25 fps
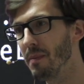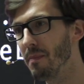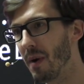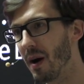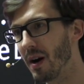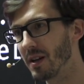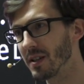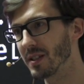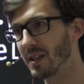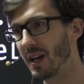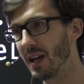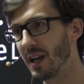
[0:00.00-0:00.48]

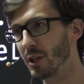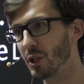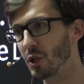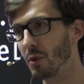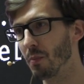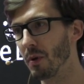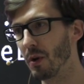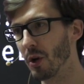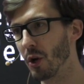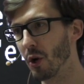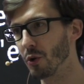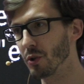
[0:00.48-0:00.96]
master
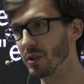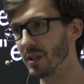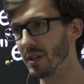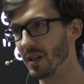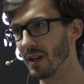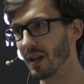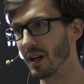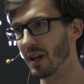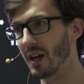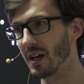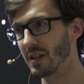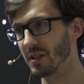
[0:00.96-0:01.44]
eligible nodes in
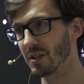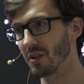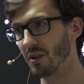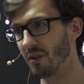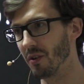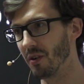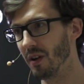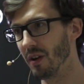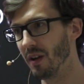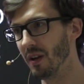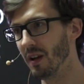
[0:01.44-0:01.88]
the cluster.